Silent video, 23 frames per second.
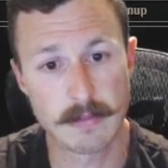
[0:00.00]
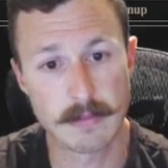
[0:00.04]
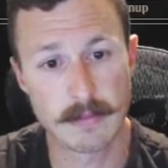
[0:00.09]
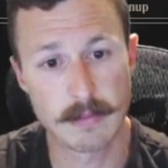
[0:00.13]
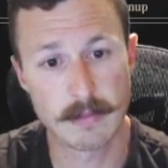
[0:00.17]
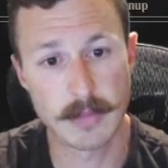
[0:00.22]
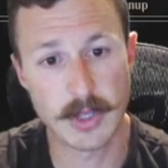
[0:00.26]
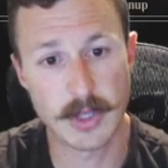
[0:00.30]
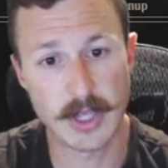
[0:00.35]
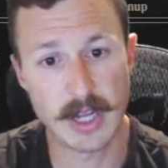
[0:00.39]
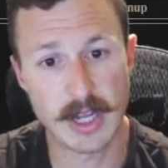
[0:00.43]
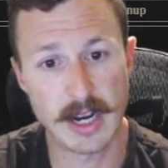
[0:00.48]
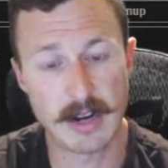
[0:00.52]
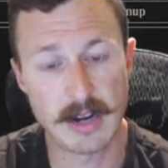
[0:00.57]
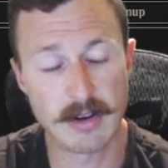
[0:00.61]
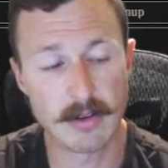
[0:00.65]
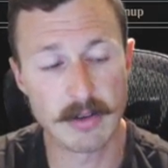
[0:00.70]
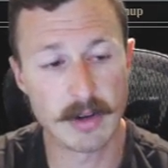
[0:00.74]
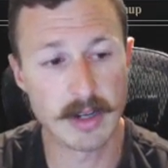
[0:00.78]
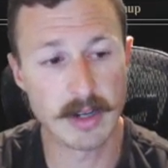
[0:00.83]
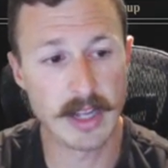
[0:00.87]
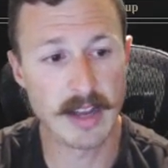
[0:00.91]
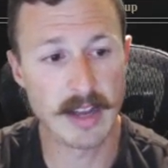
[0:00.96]
But then I don't
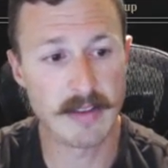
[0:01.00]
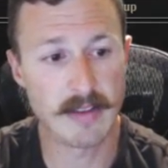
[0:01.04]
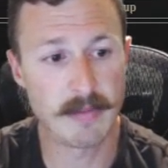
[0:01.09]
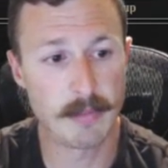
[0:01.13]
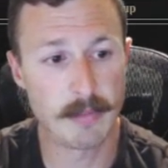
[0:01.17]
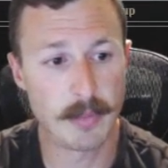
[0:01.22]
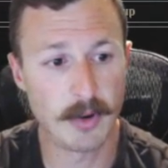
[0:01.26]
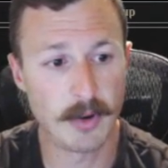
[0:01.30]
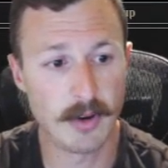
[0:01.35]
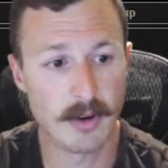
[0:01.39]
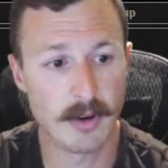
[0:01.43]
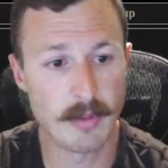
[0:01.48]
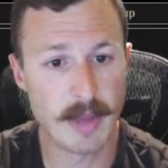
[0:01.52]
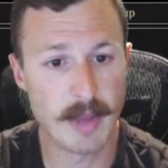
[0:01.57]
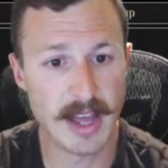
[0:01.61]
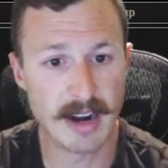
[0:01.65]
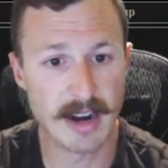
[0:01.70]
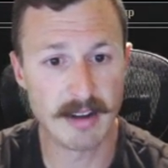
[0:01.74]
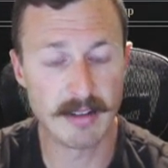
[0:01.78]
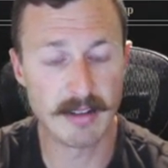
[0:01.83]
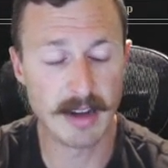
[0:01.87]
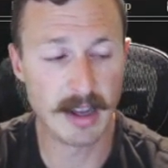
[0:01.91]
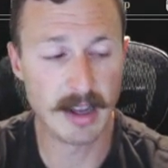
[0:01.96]
really have blue mana
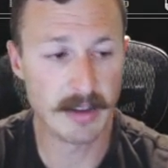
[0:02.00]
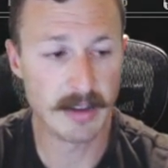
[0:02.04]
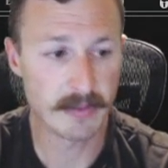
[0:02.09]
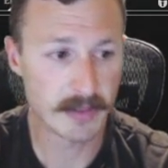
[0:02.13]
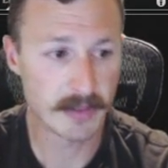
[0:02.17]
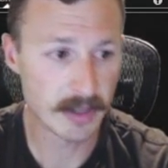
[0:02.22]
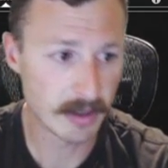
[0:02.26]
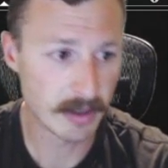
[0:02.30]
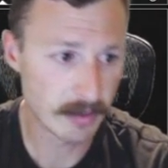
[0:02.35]
left.